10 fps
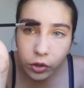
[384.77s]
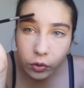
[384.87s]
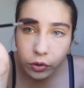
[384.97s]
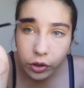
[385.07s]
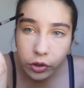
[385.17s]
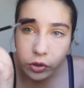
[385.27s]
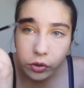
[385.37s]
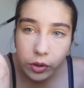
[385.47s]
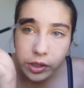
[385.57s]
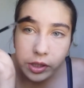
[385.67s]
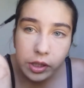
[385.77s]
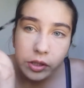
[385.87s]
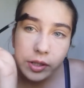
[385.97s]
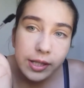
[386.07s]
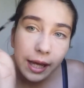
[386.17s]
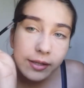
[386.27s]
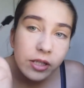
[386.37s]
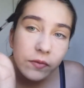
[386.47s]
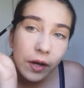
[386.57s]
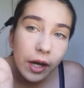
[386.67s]
So all you do is, until you're
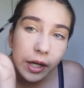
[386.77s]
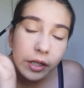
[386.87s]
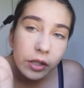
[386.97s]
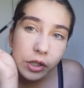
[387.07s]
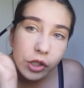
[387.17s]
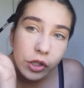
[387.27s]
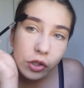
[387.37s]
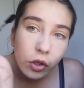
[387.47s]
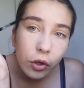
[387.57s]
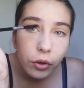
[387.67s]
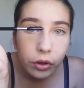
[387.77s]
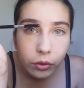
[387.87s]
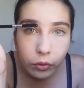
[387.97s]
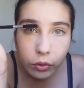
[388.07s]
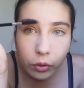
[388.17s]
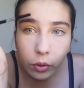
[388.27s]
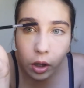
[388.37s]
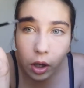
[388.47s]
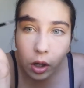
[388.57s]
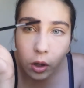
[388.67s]
satisfied, just go
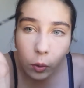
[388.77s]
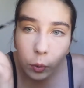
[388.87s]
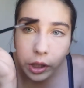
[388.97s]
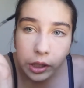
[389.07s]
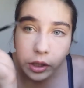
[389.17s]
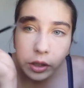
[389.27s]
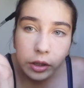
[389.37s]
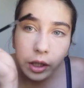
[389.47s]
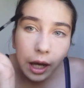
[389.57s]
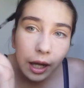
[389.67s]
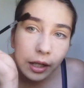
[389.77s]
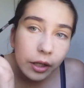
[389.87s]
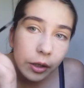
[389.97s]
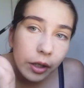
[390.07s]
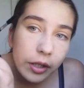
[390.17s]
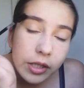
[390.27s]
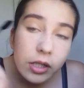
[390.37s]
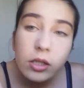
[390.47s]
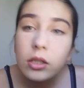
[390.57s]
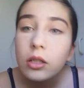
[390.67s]
through with the color
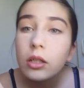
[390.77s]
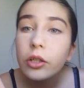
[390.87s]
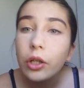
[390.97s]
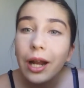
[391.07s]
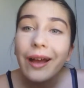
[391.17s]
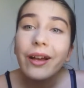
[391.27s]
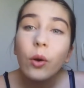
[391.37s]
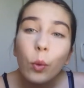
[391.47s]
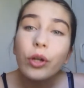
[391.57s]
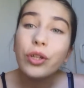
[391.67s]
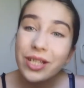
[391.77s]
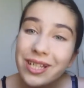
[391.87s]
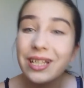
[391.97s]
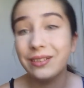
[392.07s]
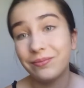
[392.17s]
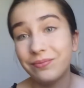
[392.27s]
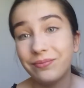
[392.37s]
until you like what you see.